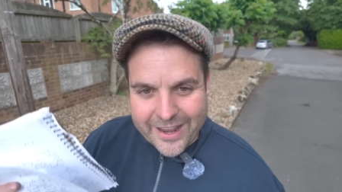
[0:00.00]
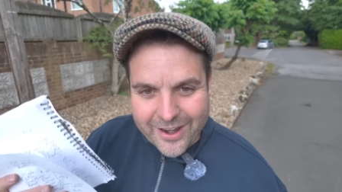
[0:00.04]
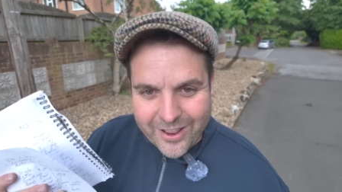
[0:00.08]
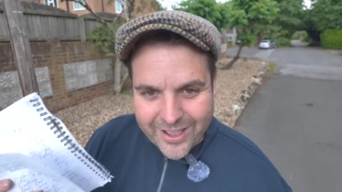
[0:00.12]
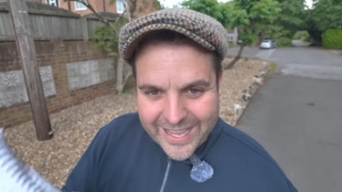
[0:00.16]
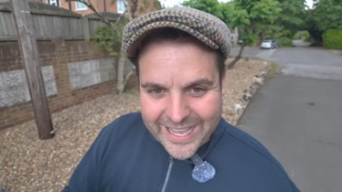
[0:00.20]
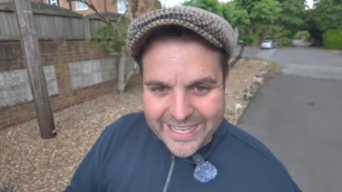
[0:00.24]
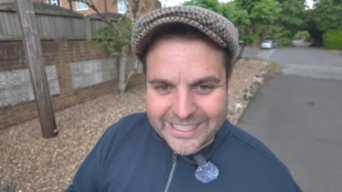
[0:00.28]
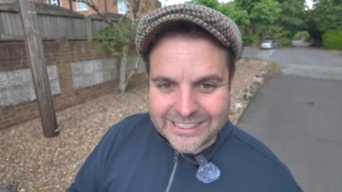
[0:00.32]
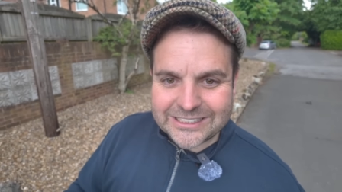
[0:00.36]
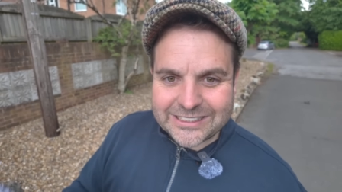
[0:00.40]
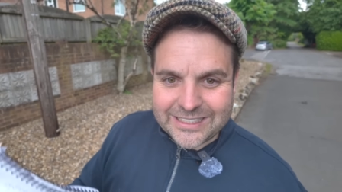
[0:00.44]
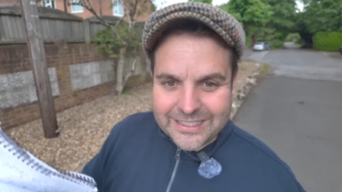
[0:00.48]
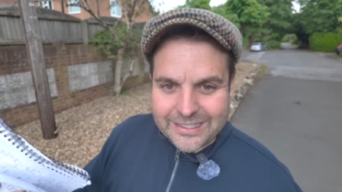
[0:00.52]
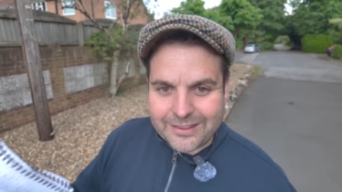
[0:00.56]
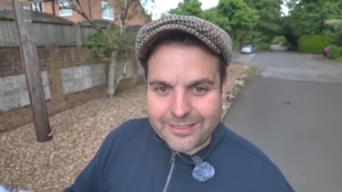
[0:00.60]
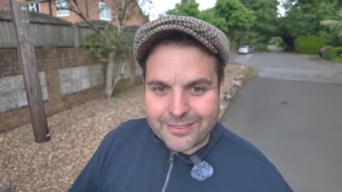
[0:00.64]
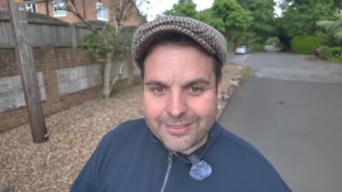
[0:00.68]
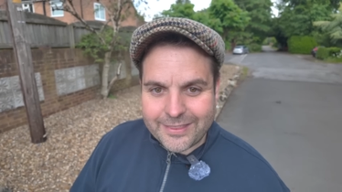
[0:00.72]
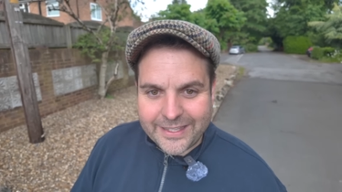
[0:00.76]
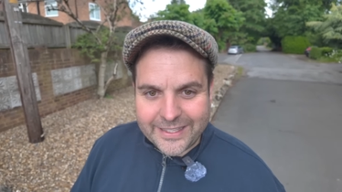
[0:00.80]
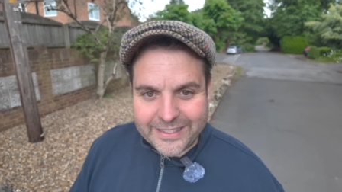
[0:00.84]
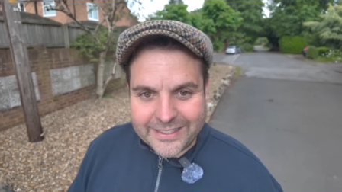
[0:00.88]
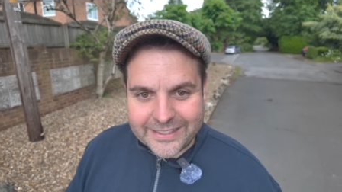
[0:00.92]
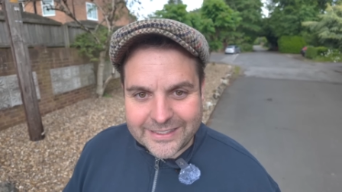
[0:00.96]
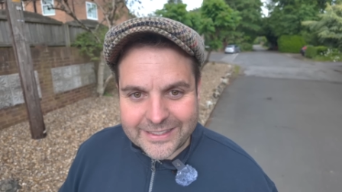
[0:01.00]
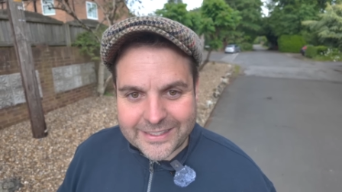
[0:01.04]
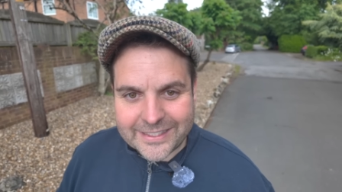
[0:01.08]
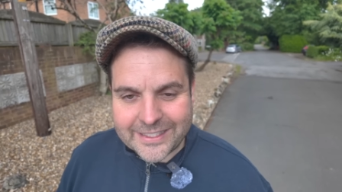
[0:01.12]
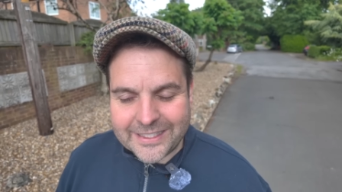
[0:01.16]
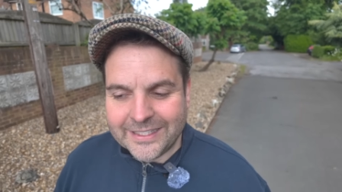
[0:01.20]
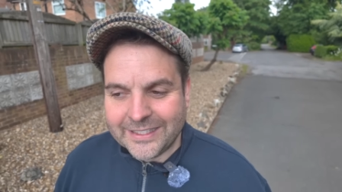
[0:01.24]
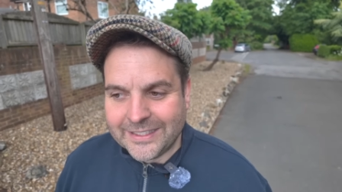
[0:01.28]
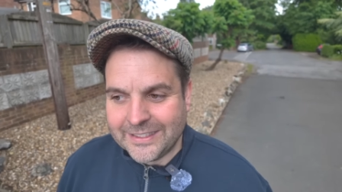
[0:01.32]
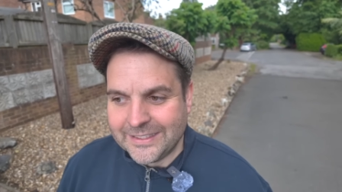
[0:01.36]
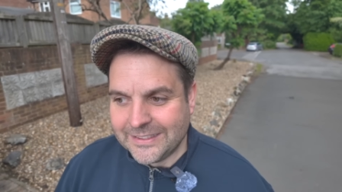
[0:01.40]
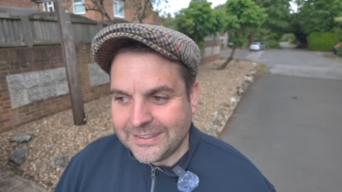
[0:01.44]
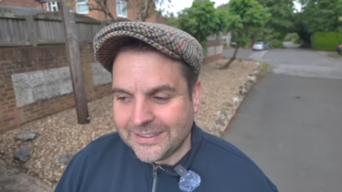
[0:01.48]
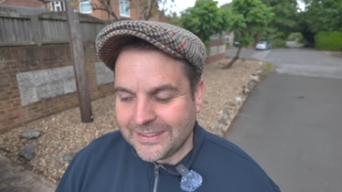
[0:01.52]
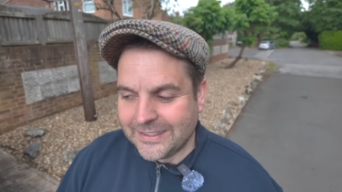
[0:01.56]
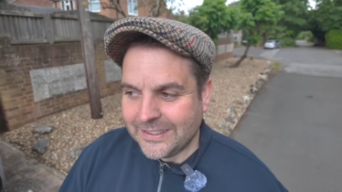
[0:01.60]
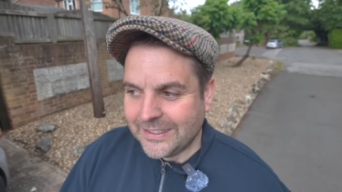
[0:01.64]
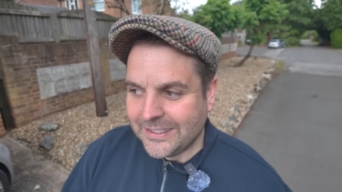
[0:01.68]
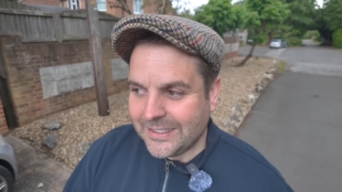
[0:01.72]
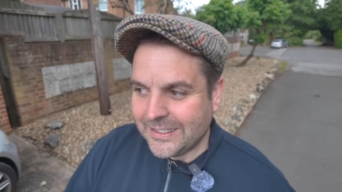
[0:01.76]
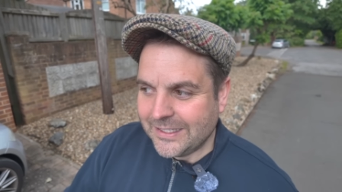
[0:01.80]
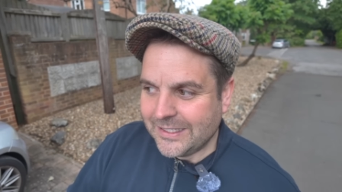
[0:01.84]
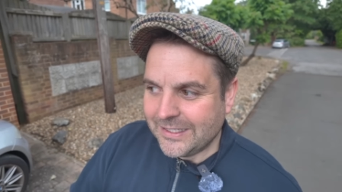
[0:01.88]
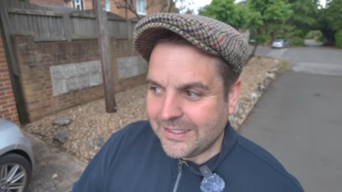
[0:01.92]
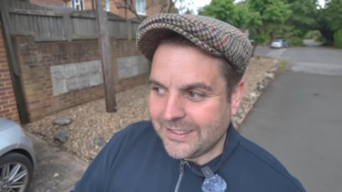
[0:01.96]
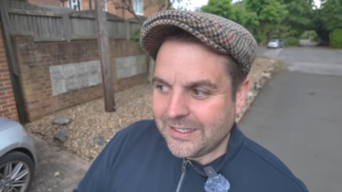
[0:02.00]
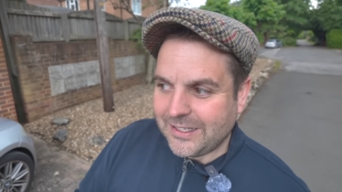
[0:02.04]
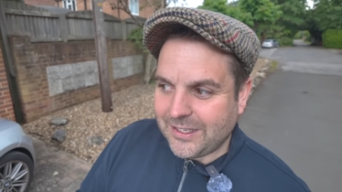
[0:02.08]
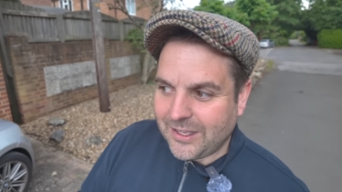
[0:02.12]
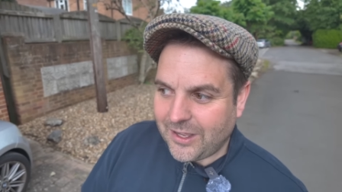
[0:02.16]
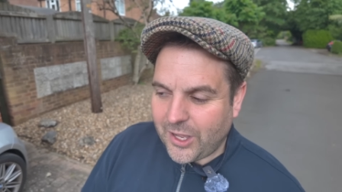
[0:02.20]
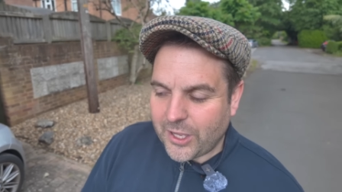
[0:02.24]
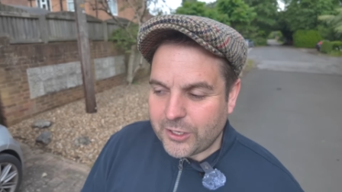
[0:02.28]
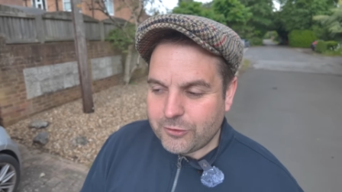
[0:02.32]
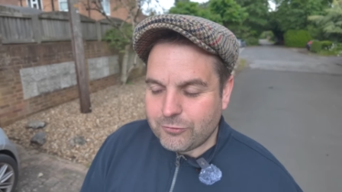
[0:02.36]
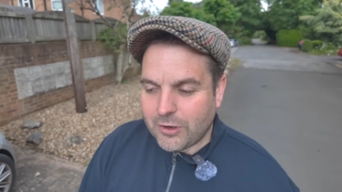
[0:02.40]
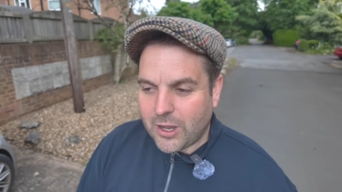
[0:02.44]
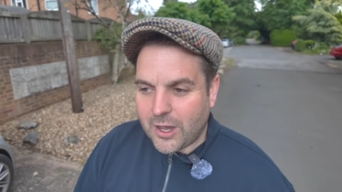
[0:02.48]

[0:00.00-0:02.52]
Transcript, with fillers: And I actually think I'd